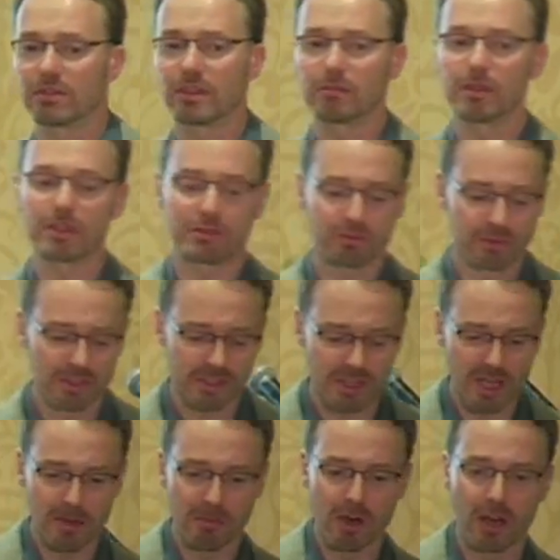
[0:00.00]
is something that's really
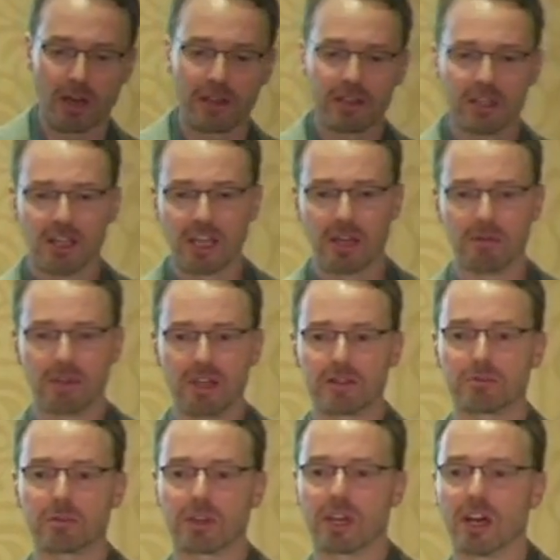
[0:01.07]
come on and it has
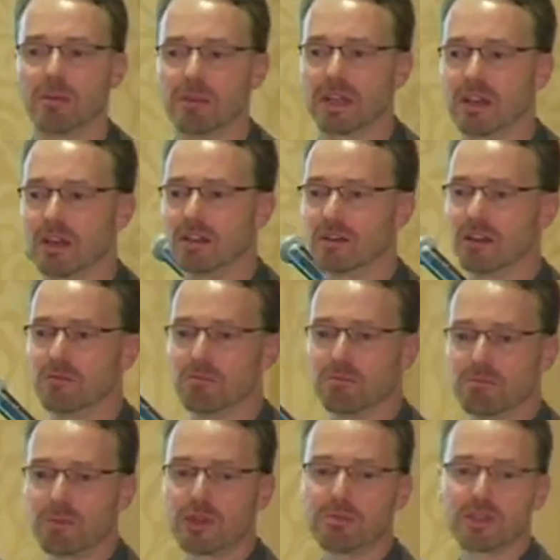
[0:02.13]
become
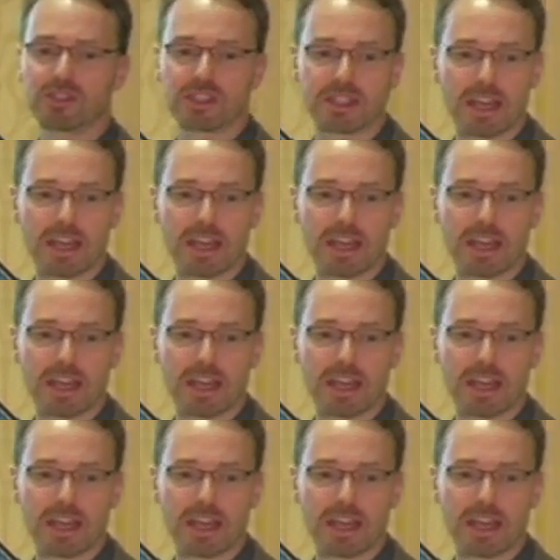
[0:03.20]
pretty much a